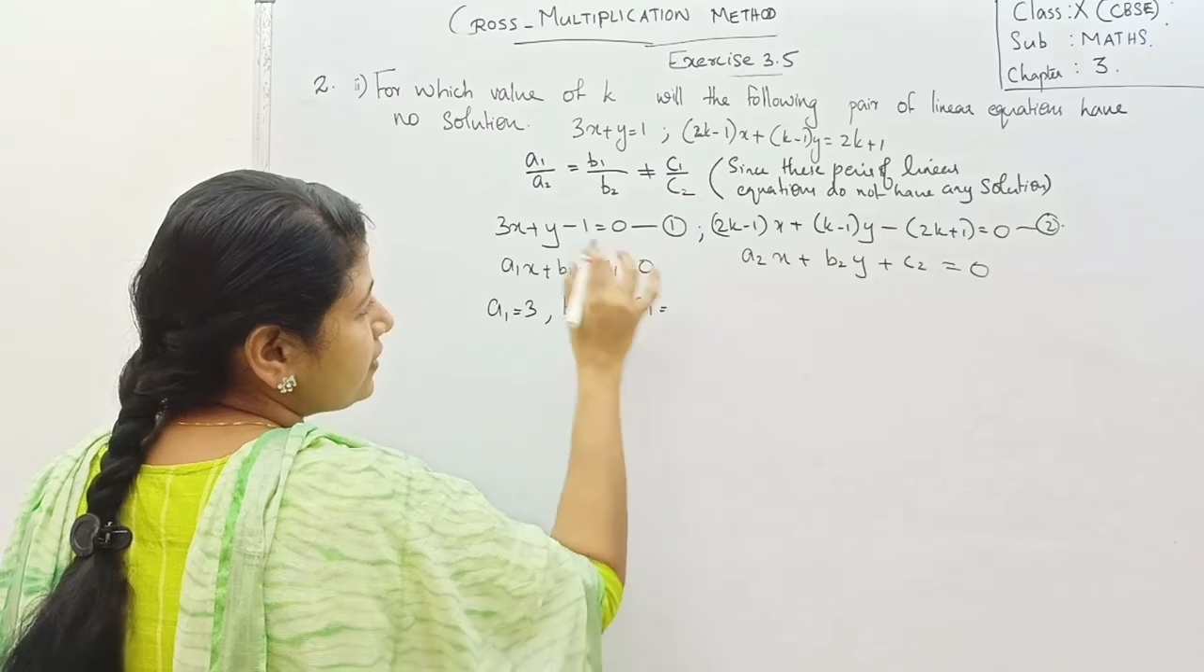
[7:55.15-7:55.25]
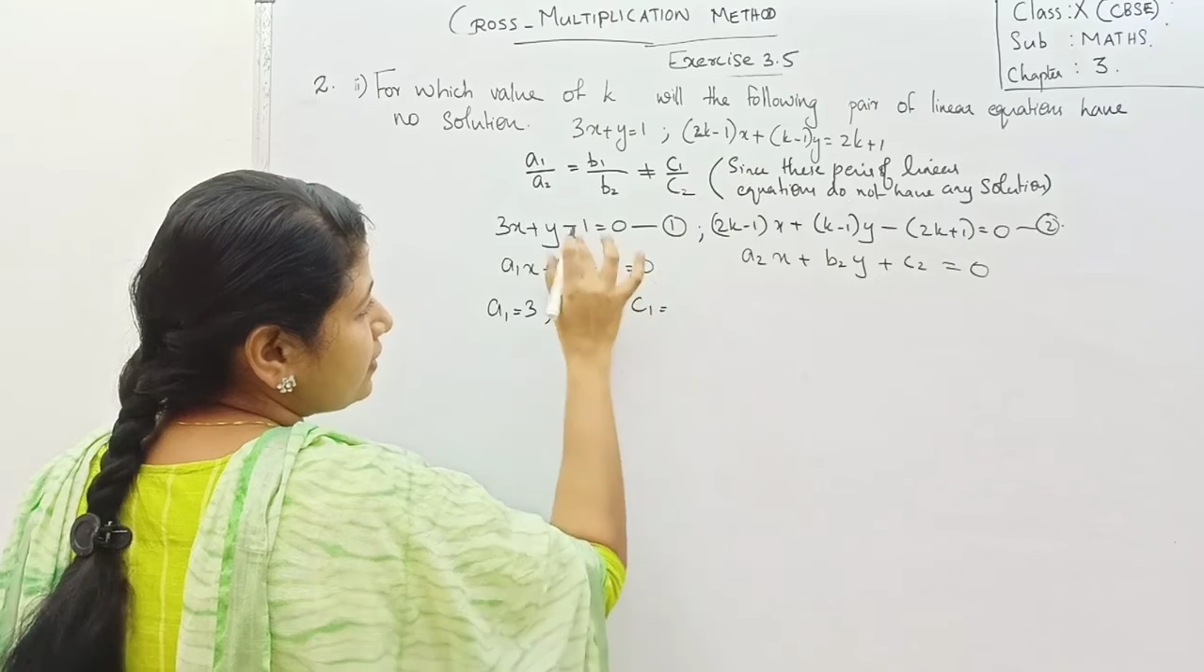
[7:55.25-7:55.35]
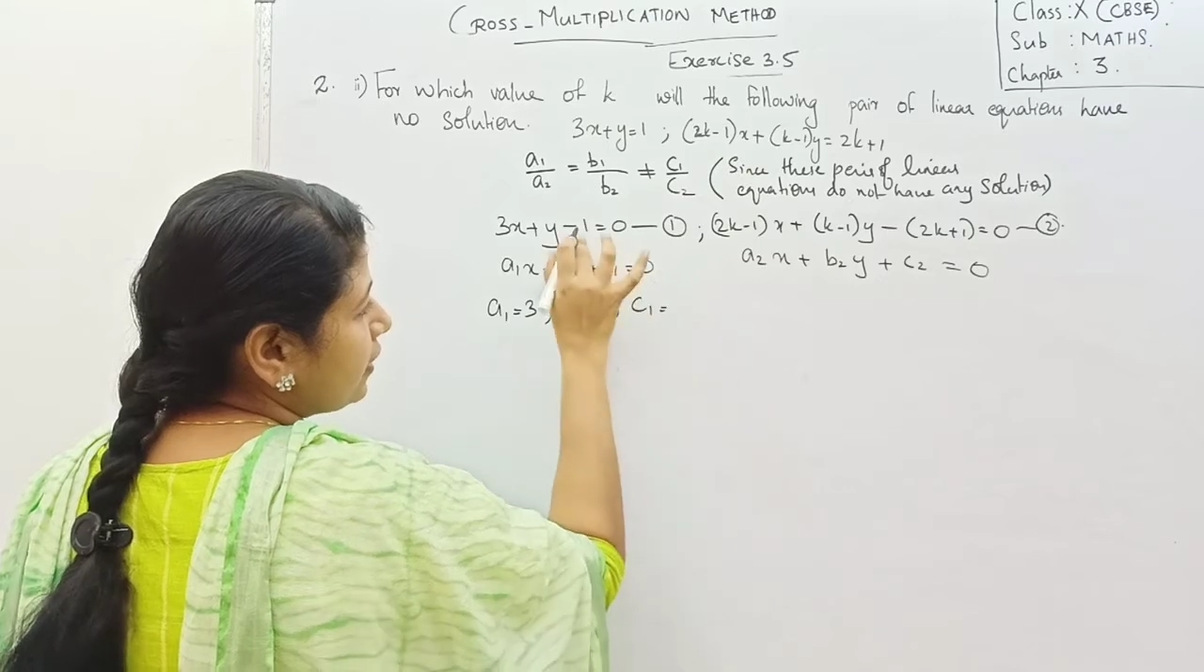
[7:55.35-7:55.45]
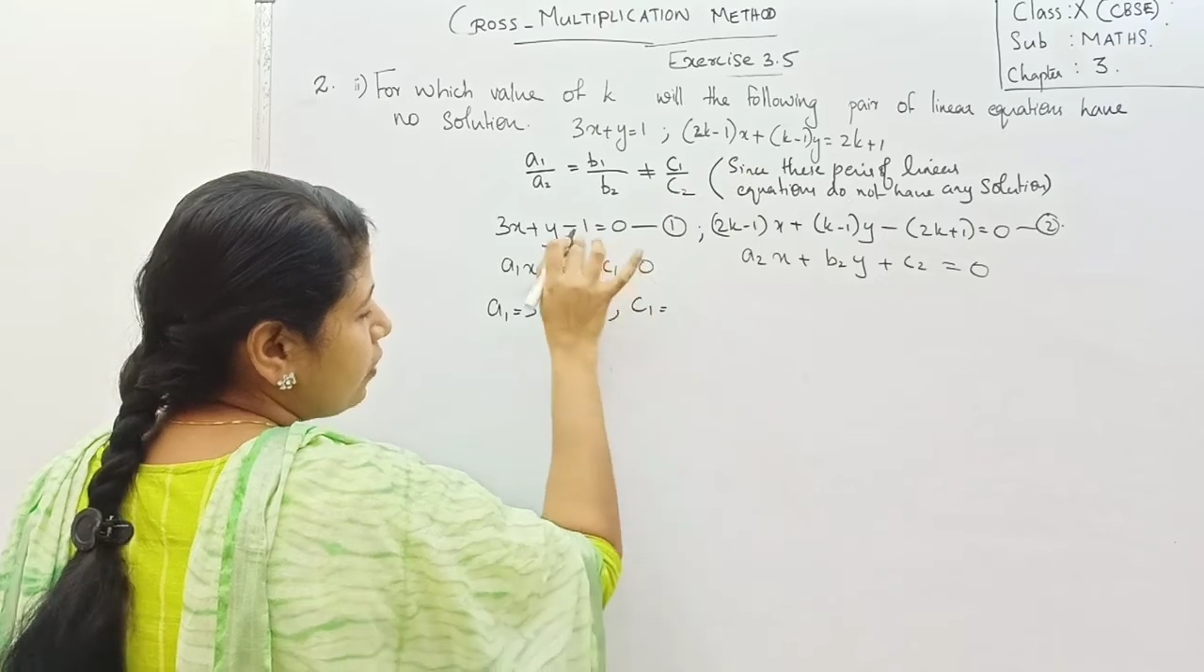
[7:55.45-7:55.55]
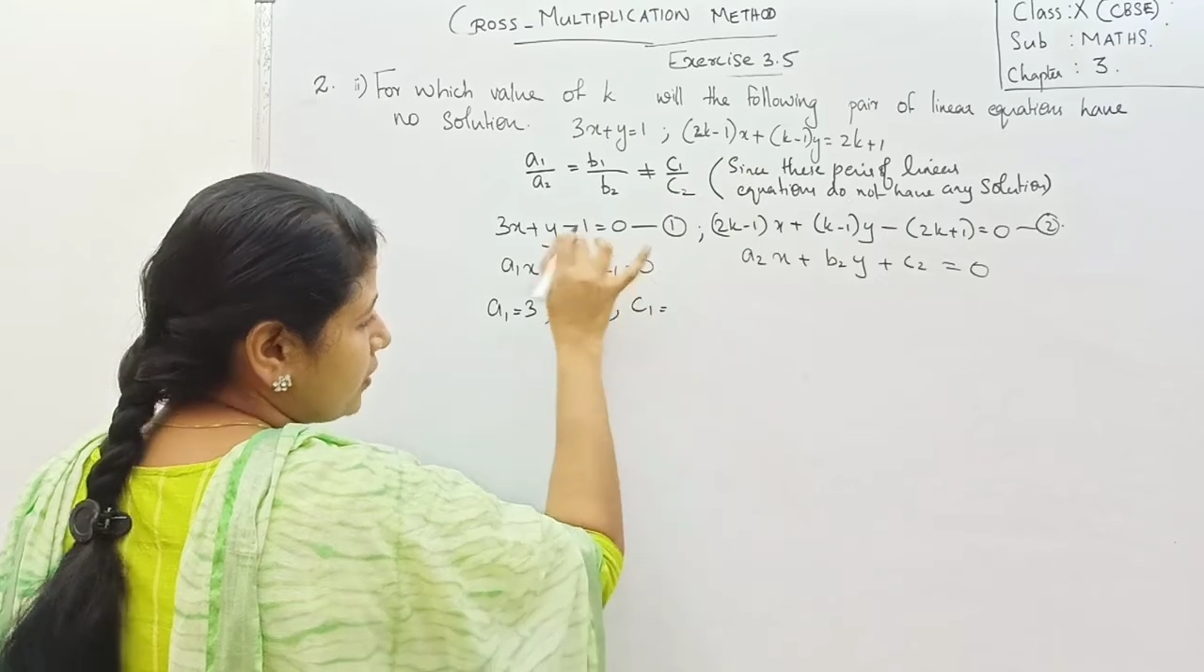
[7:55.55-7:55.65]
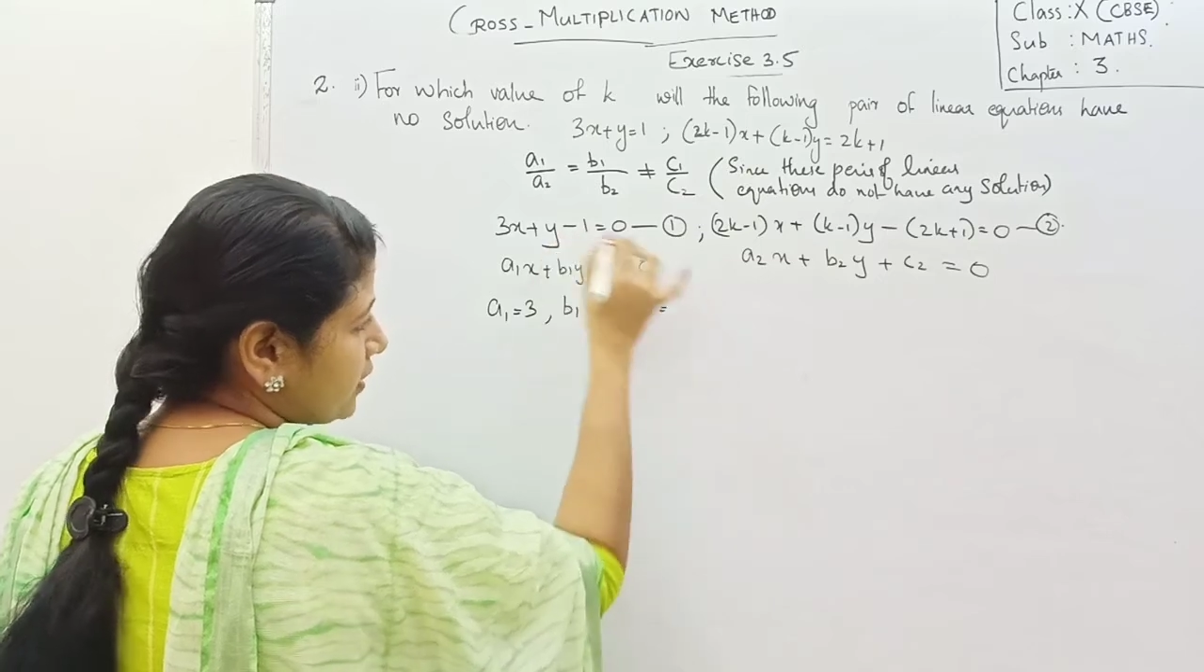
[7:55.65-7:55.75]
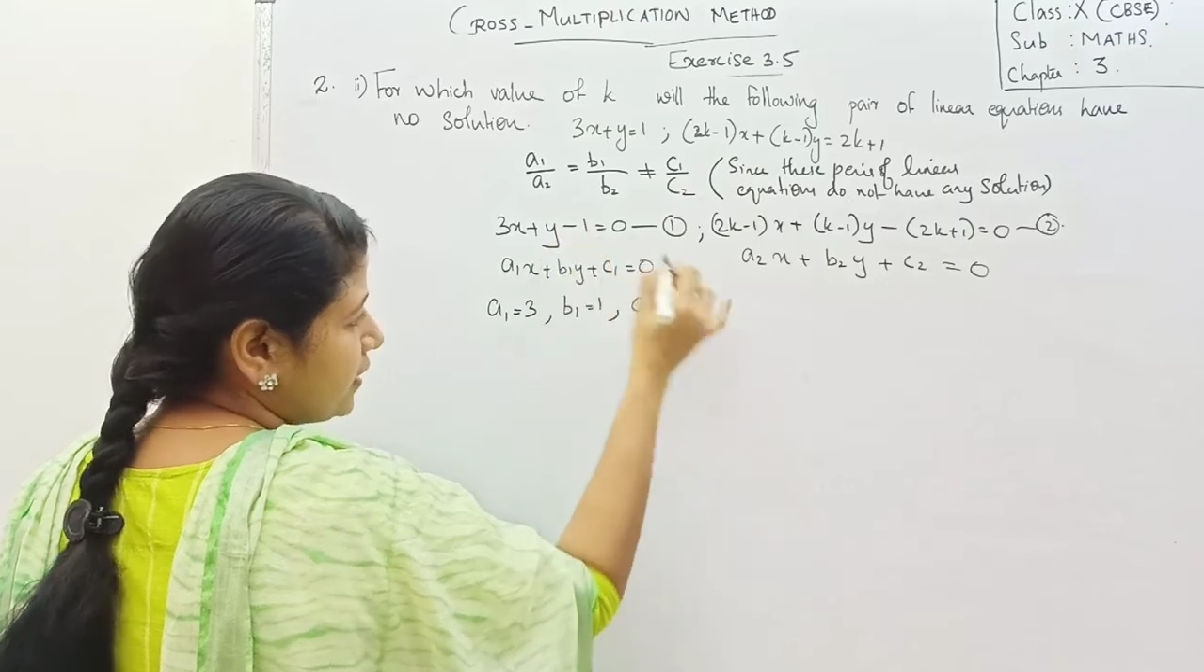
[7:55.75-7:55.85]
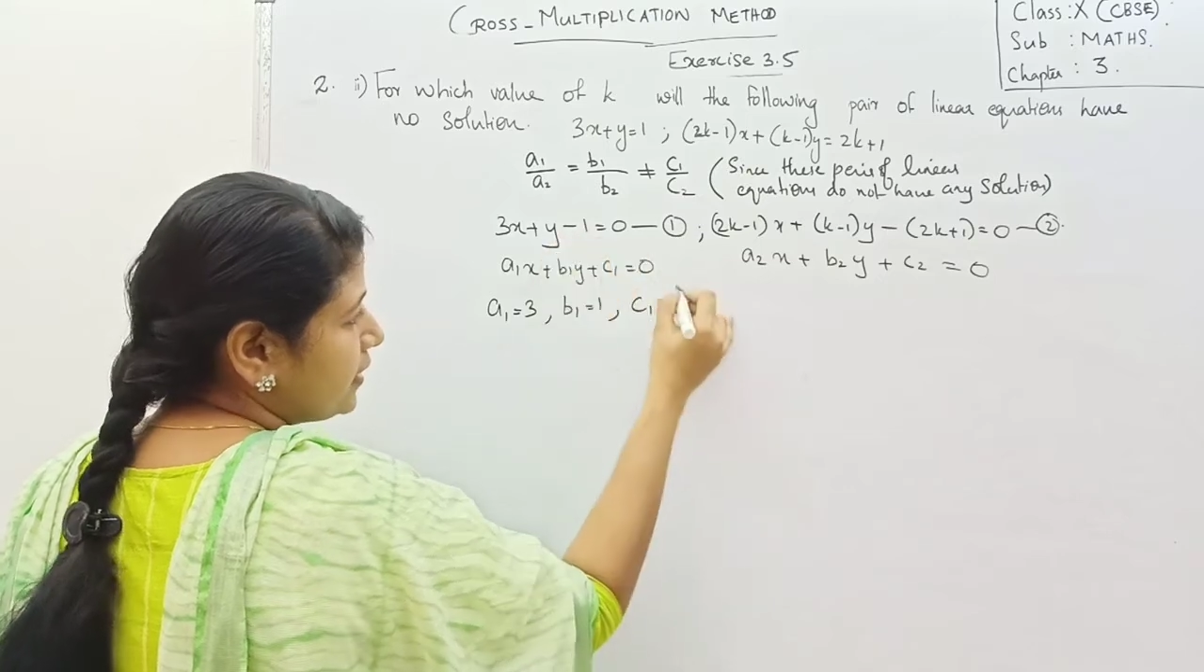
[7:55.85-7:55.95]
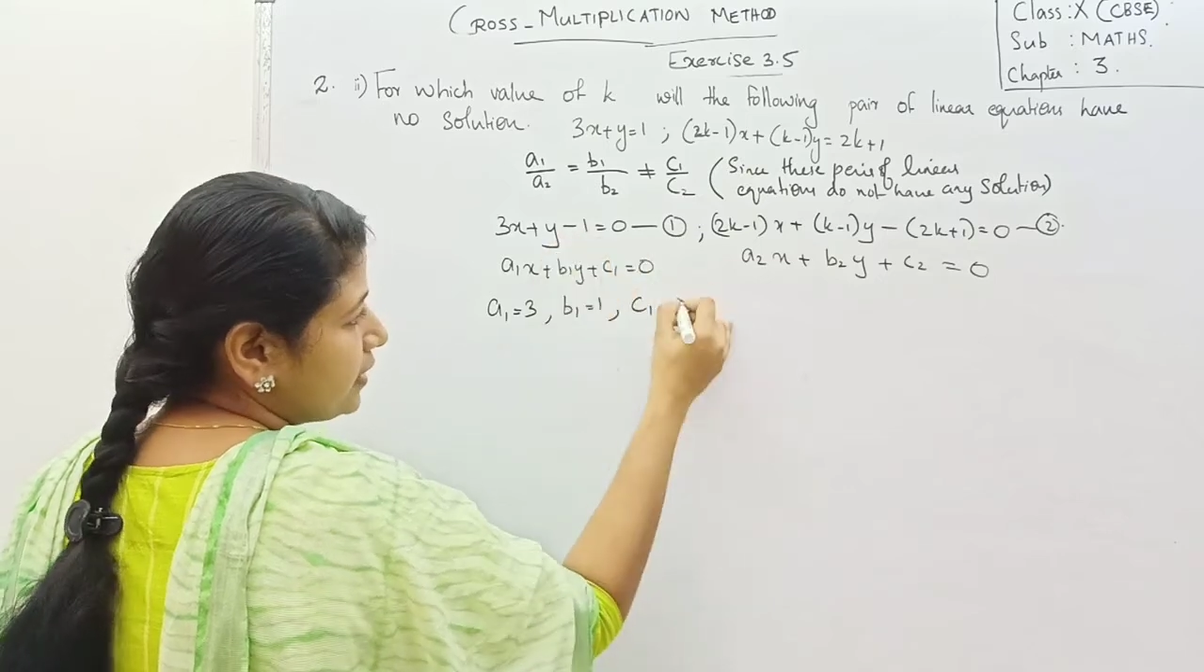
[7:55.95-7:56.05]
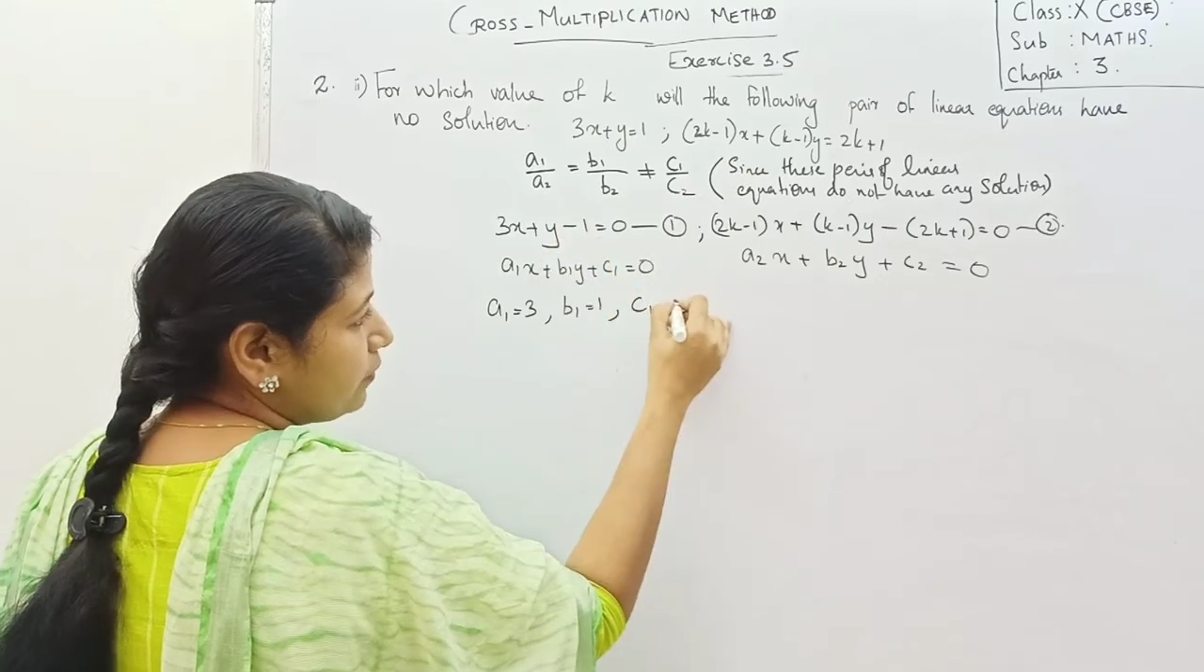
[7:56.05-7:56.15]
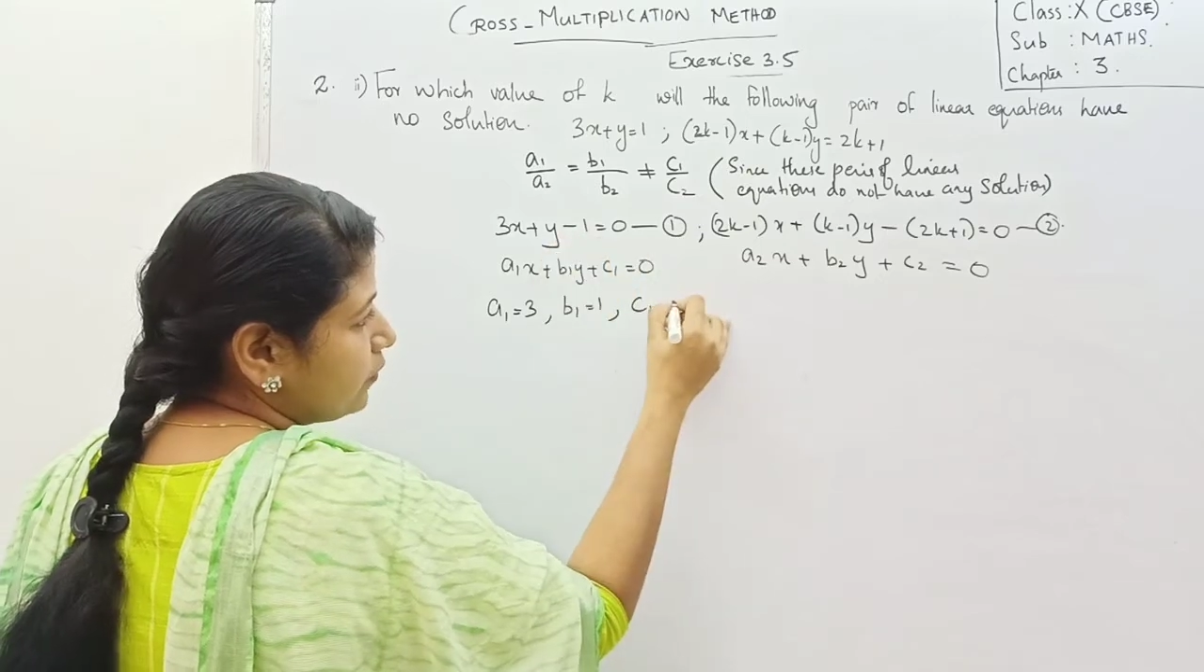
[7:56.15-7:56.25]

the constant term